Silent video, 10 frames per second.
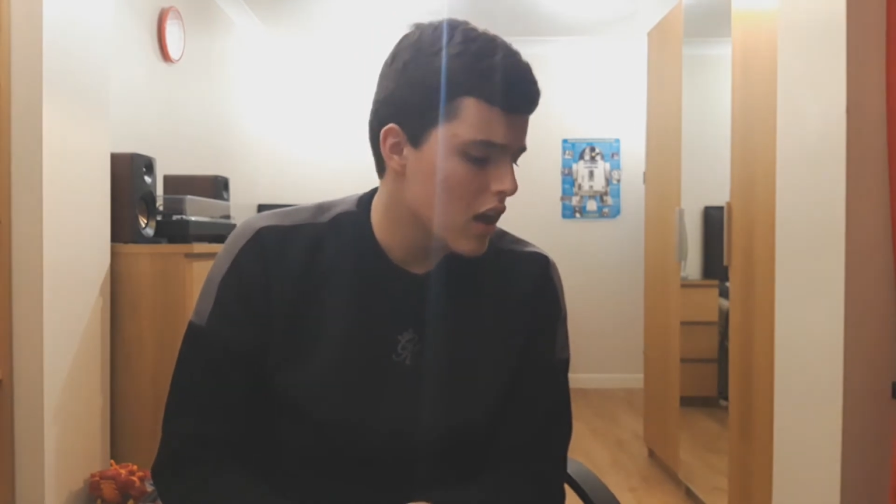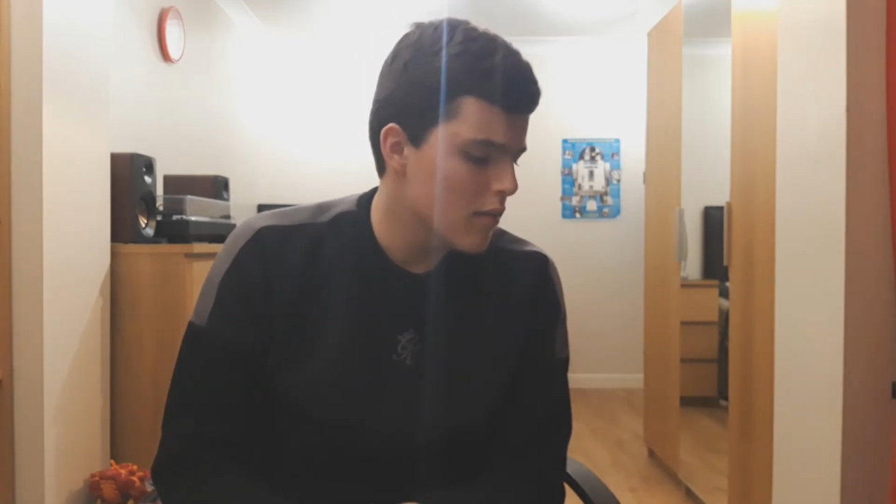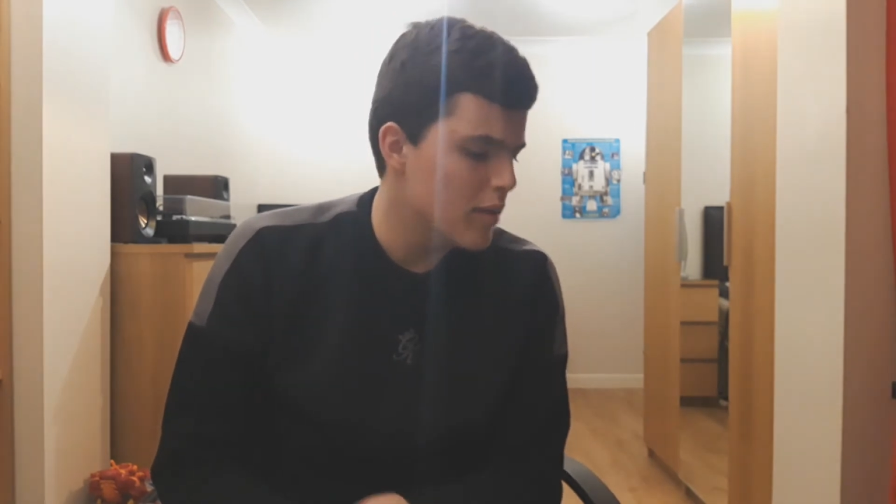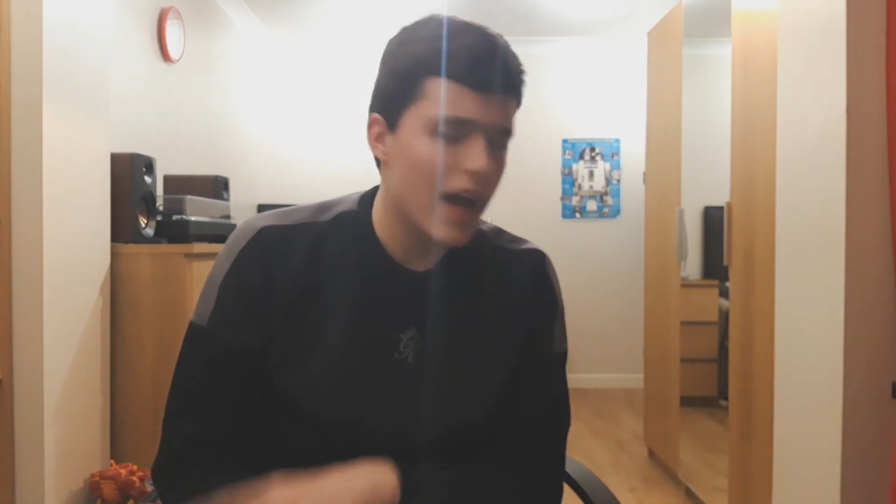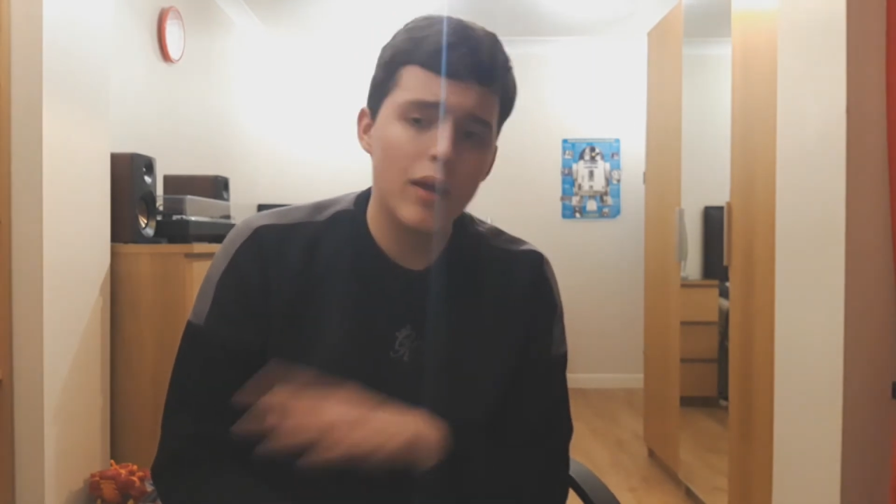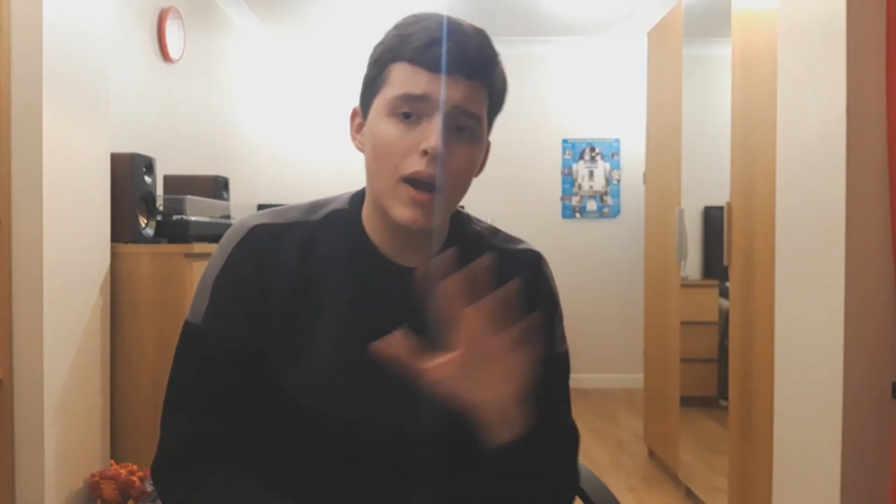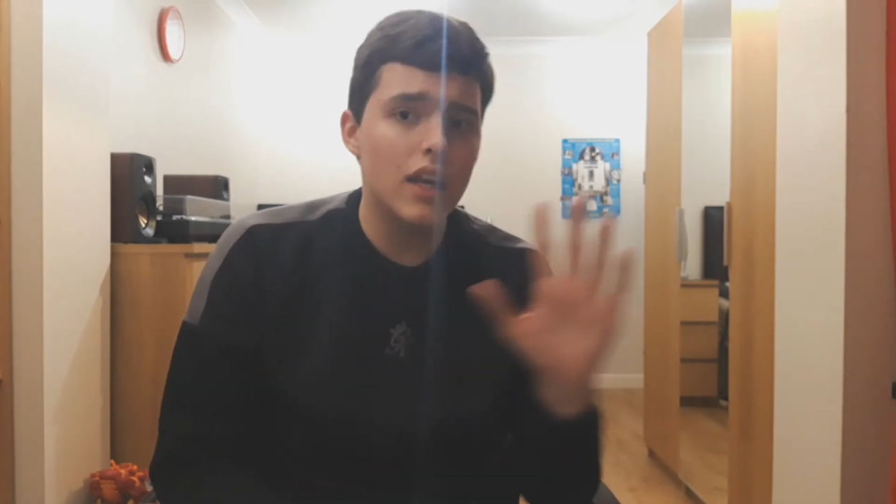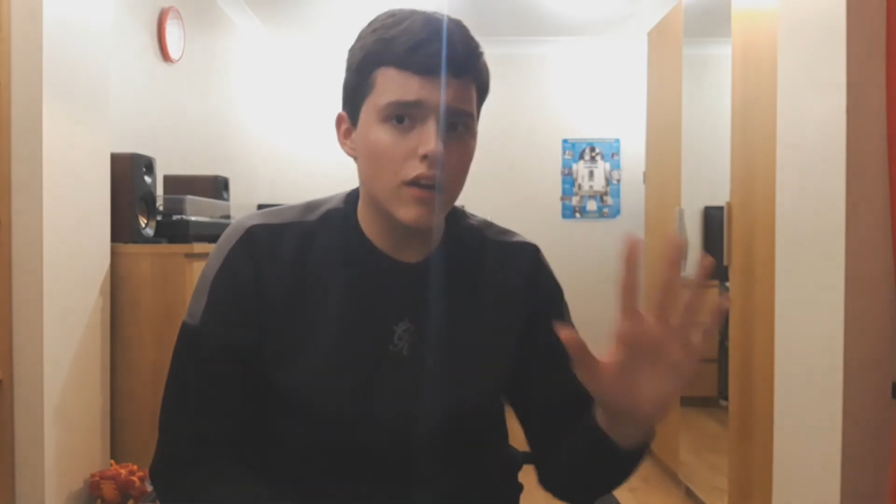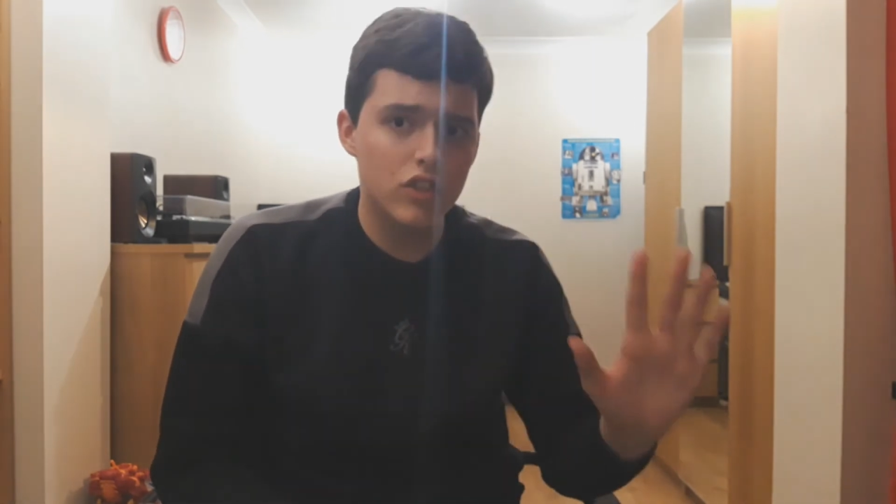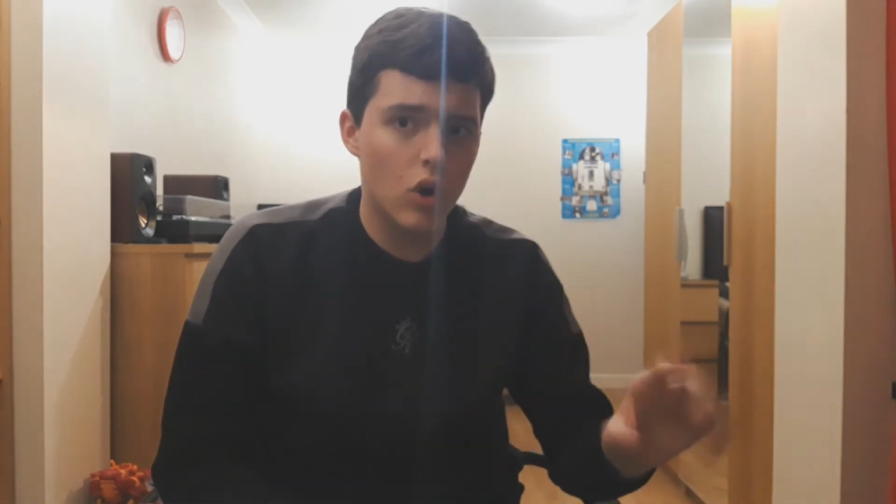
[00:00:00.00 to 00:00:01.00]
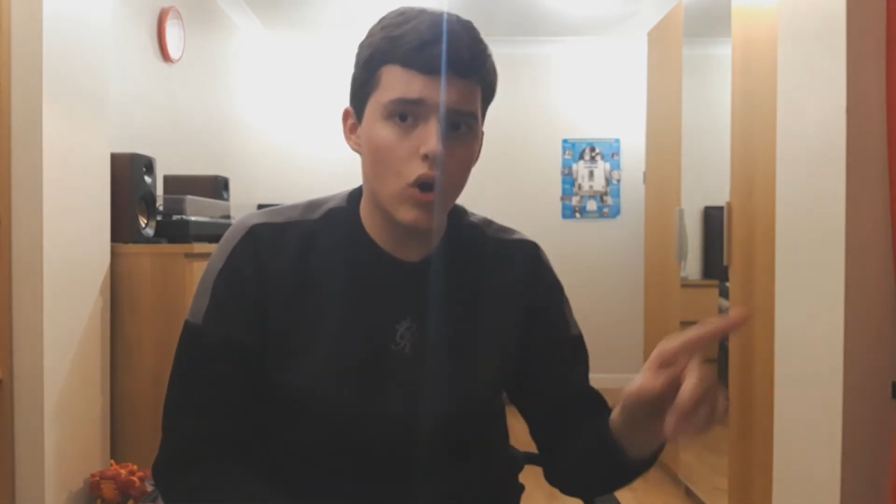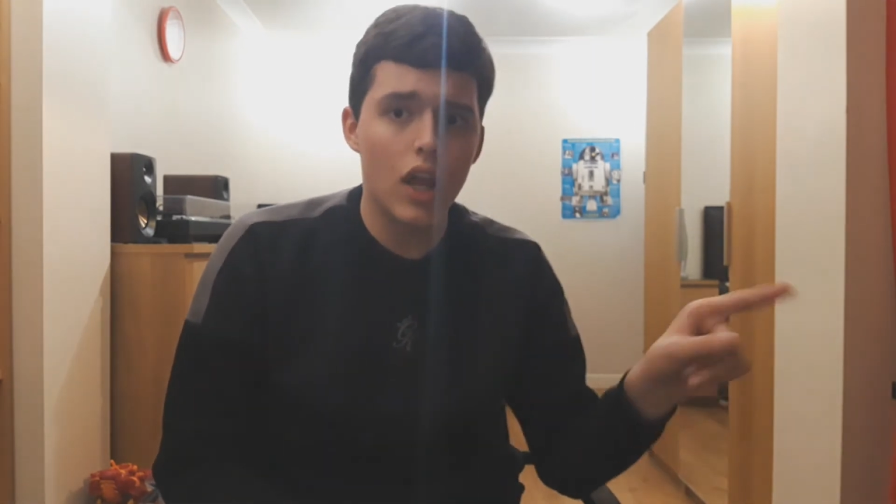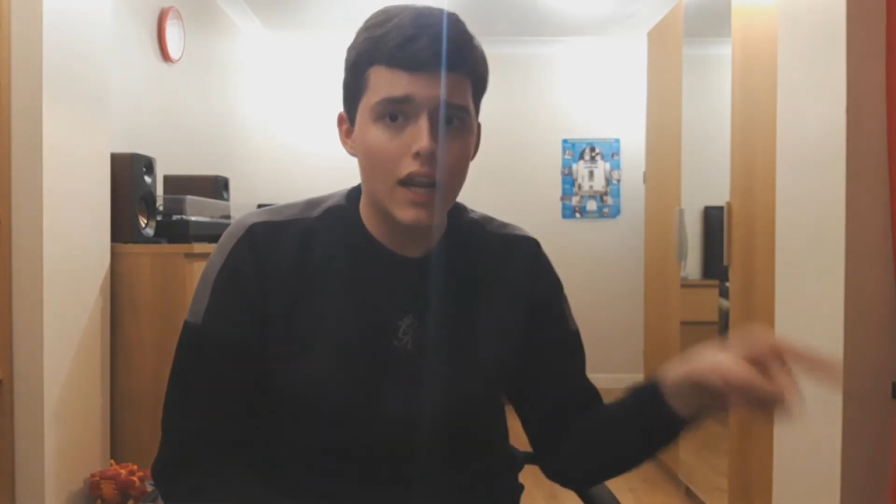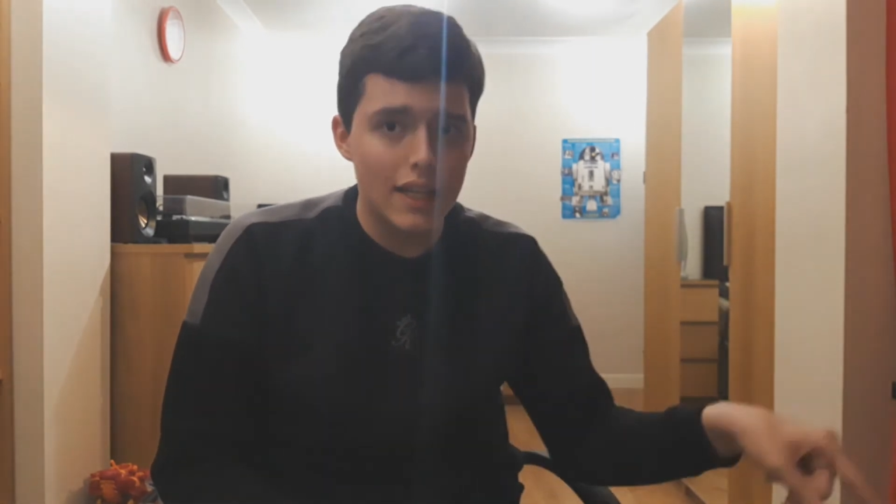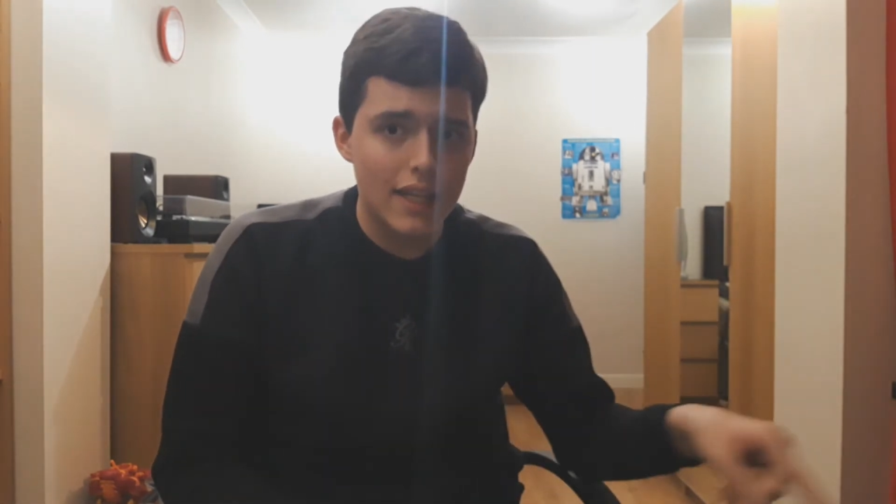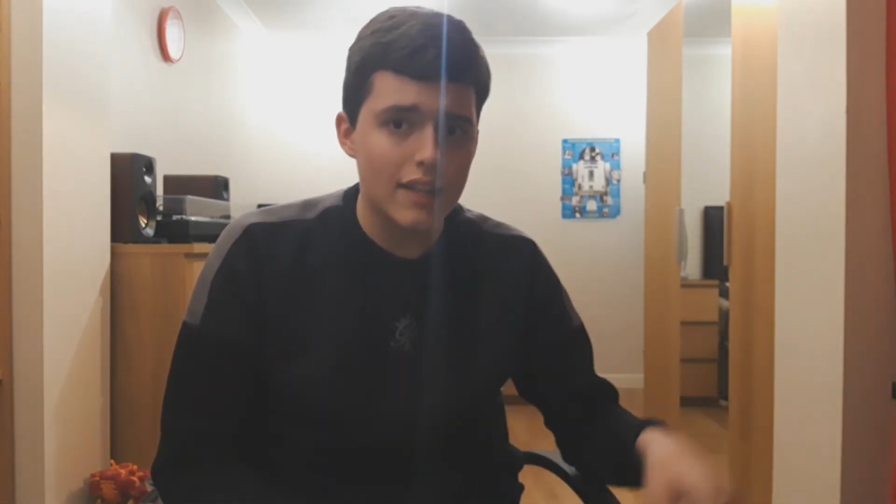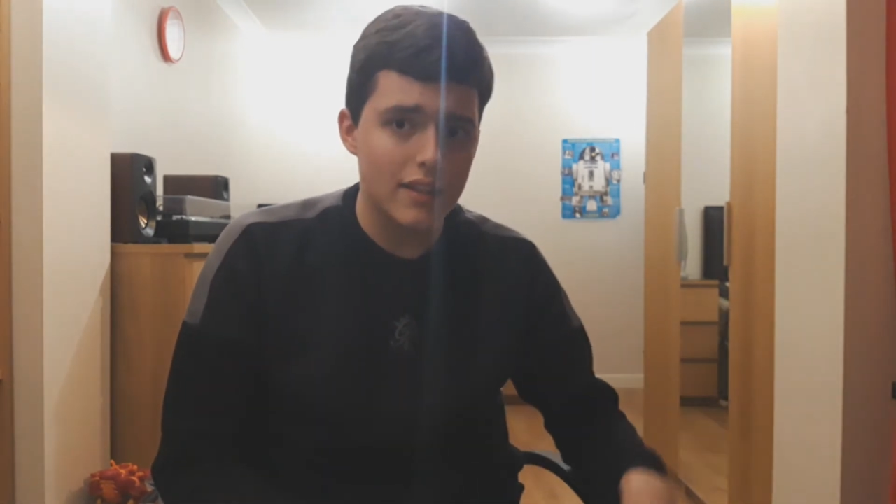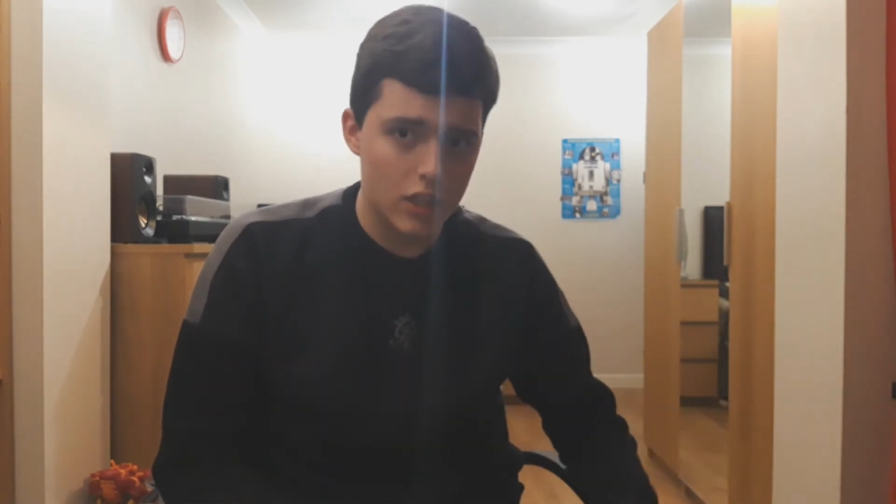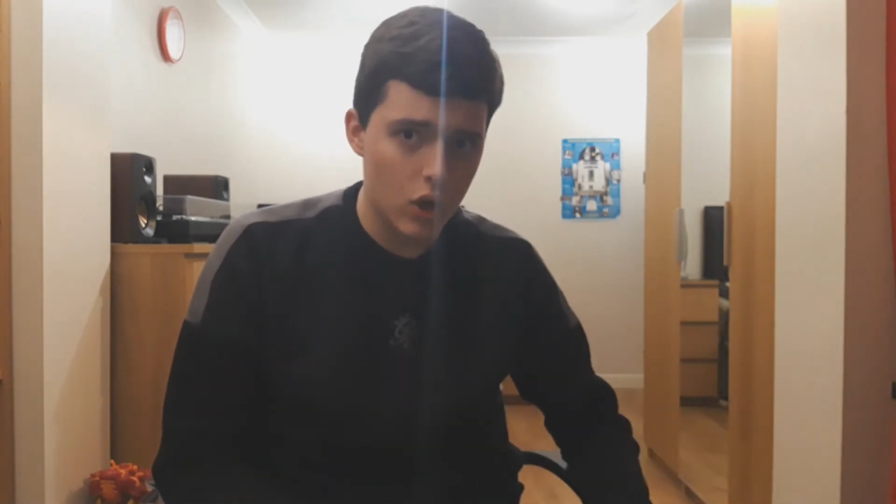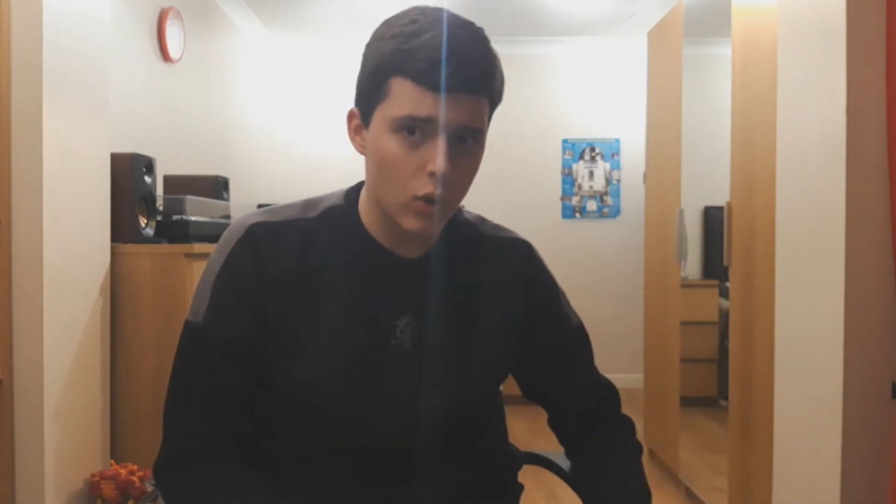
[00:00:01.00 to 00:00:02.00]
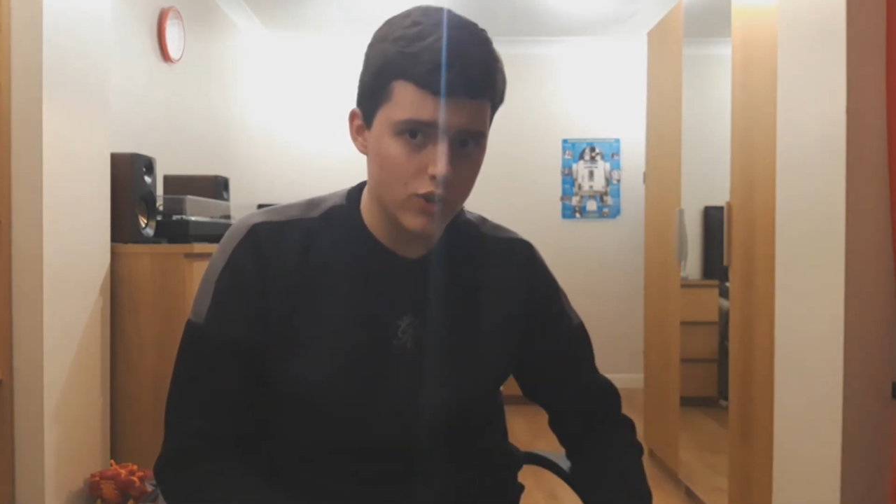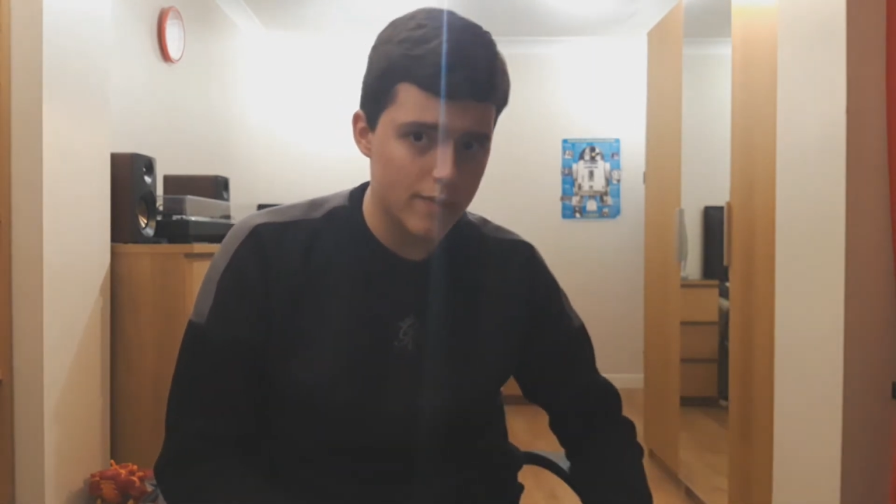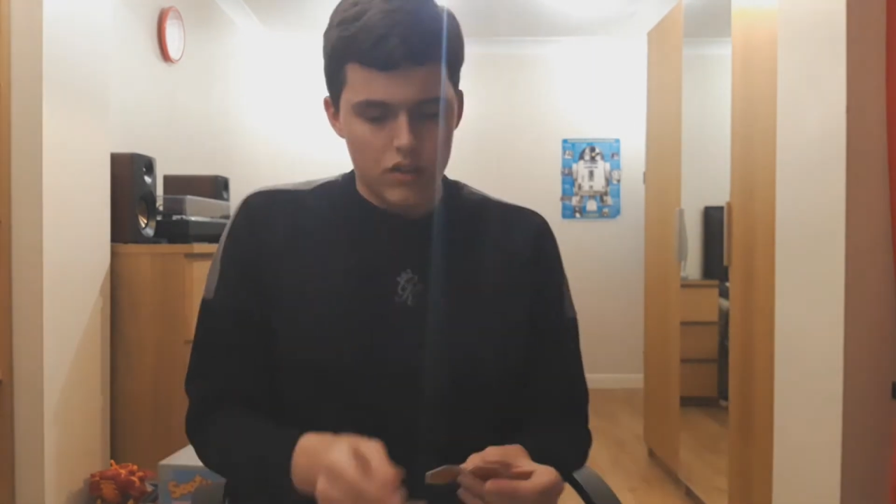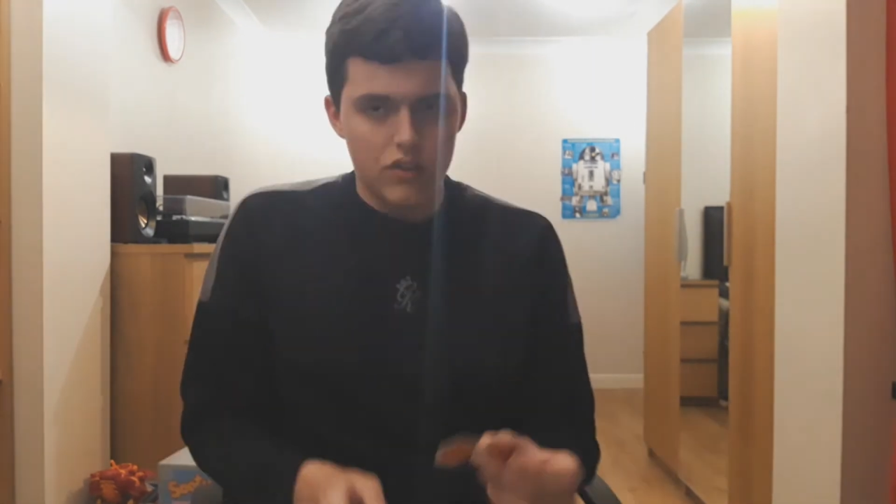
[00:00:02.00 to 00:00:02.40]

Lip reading: But anyway, enough talk. Let's get to the cores.